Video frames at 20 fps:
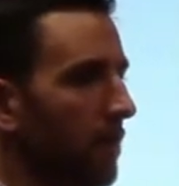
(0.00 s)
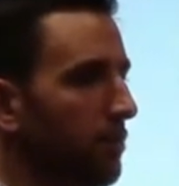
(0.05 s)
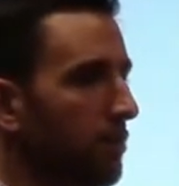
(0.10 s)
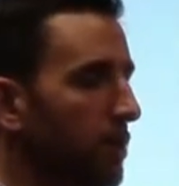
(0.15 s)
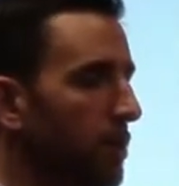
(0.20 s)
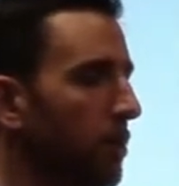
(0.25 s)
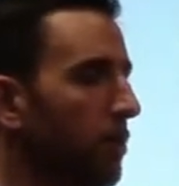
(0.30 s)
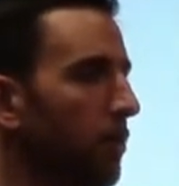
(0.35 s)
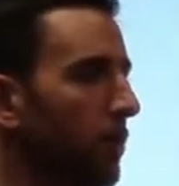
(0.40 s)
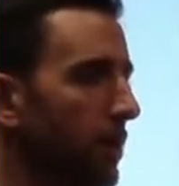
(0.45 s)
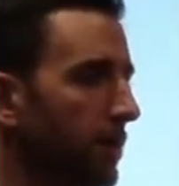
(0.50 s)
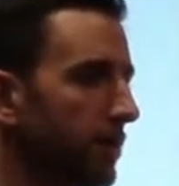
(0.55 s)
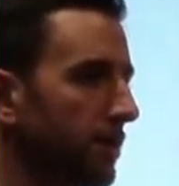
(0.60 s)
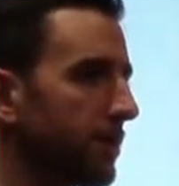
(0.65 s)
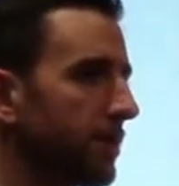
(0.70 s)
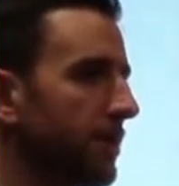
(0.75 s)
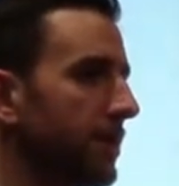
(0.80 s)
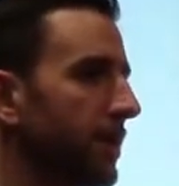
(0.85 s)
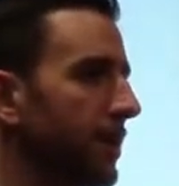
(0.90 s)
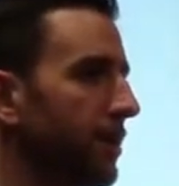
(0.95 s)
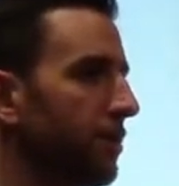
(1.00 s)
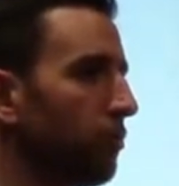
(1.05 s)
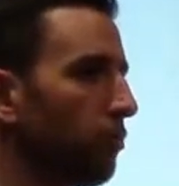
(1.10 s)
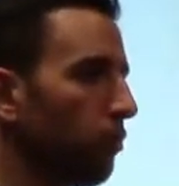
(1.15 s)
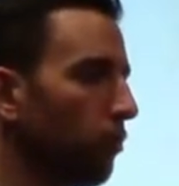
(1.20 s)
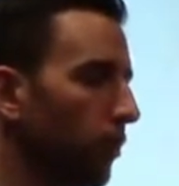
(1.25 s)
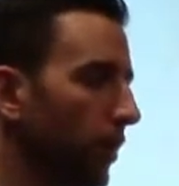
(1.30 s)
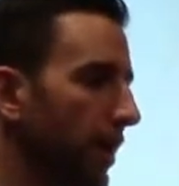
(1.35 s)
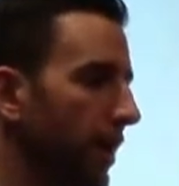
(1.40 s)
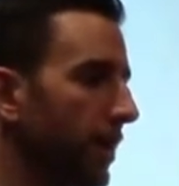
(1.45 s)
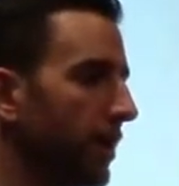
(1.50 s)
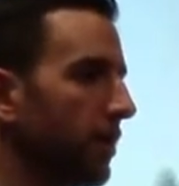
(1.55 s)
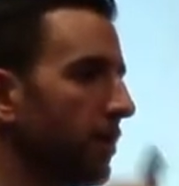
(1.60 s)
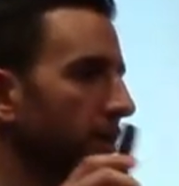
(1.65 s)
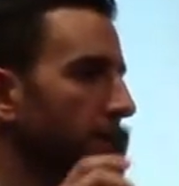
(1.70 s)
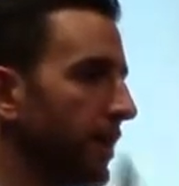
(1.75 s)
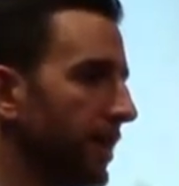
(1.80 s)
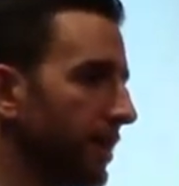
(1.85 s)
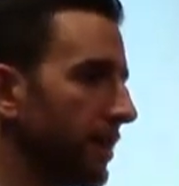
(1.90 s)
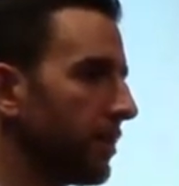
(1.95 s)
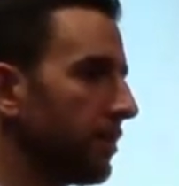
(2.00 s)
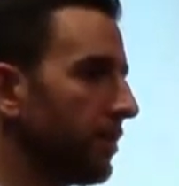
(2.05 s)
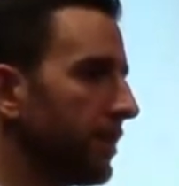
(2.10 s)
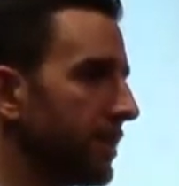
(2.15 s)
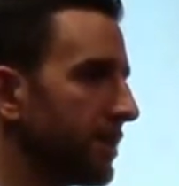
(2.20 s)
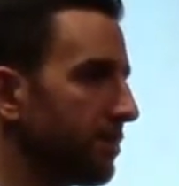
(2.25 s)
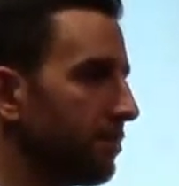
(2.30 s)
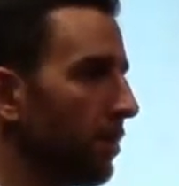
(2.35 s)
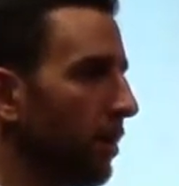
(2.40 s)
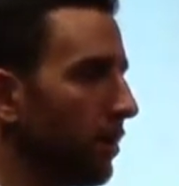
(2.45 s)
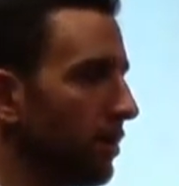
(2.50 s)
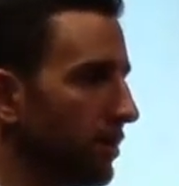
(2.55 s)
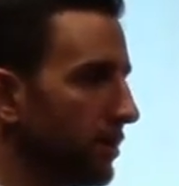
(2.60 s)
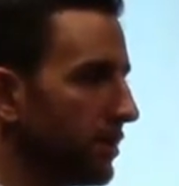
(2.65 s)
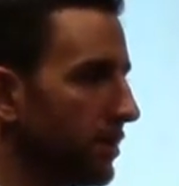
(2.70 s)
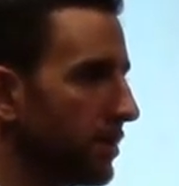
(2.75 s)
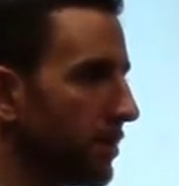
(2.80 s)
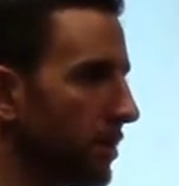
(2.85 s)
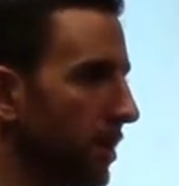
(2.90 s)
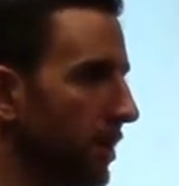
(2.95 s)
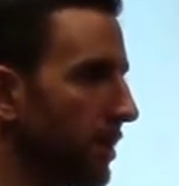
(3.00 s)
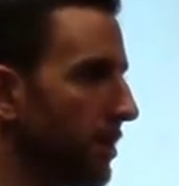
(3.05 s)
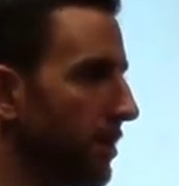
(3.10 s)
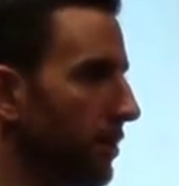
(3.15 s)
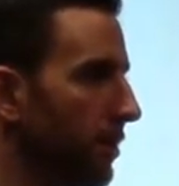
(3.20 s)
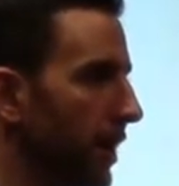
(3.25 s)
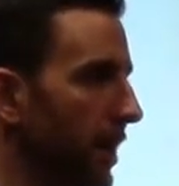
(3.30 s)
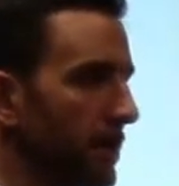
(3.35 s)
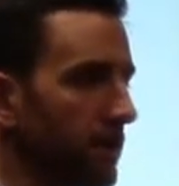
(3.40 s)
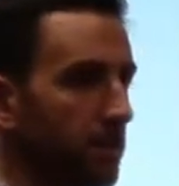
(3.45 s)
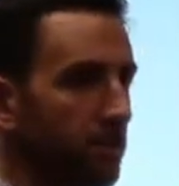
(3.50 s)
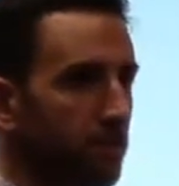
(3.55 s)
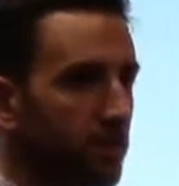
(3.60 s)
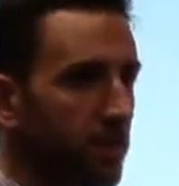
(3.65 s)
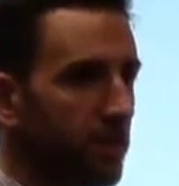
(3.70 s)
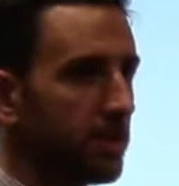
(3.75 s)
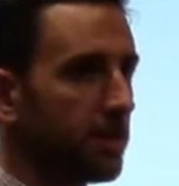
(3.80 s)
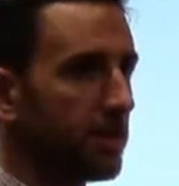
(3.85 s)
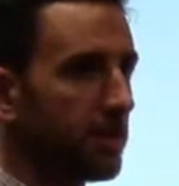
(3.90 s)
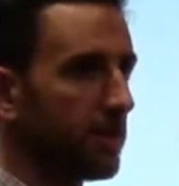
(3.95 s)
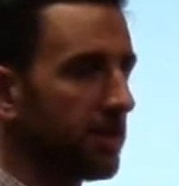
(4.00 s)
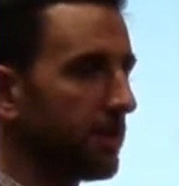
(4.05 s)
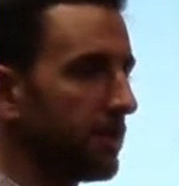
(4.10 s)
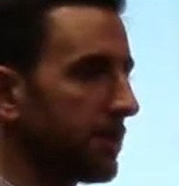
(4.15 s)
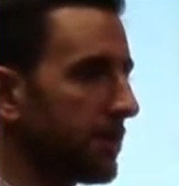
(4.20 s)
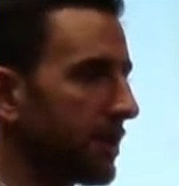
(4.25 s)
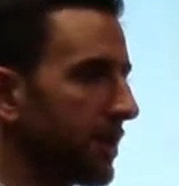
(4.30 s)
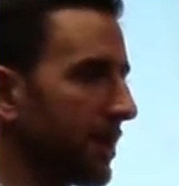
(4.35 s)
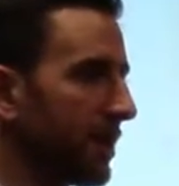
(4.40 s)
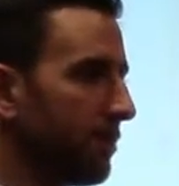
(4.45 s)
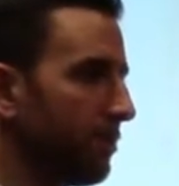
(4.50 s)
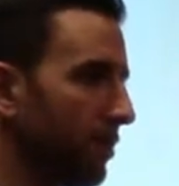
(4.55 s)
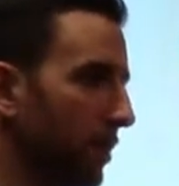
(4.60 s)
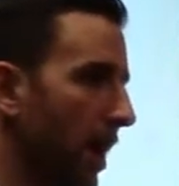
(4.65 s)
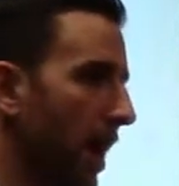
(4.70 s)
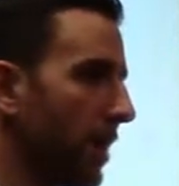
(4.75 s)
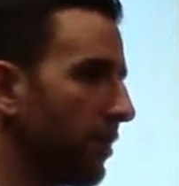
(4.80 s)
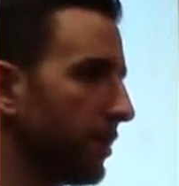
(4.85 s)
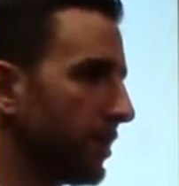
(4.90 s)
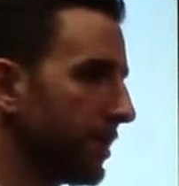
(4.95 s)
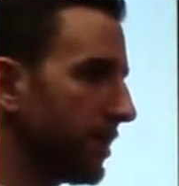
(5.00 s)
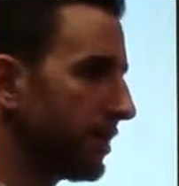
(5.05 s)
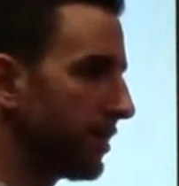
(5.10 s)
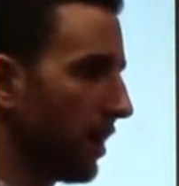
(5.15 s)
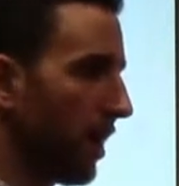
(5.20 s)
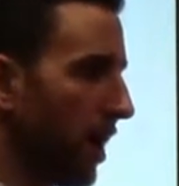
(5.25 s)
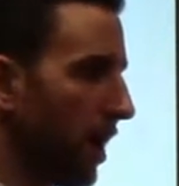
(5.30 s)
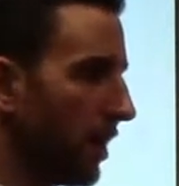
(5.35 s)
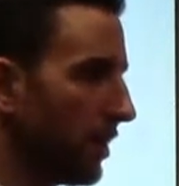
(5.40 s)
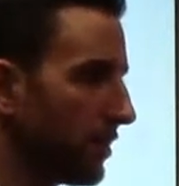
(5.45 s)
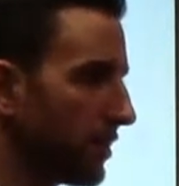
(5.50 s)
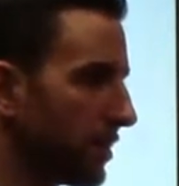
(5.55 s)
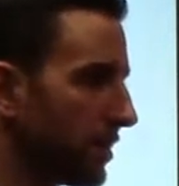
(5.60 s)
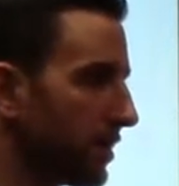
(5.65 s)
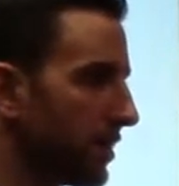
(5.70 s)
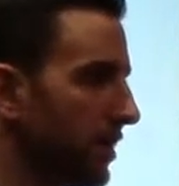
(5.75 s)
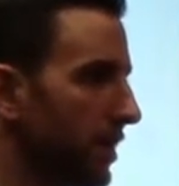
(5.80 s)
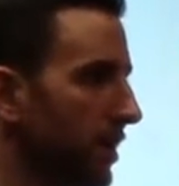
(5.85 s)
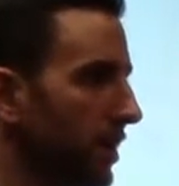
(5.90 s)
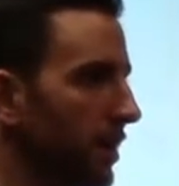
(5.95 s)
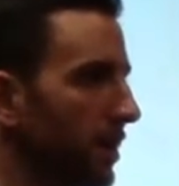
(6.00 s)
You will see real increased burdens on US businesses to comply with these laws.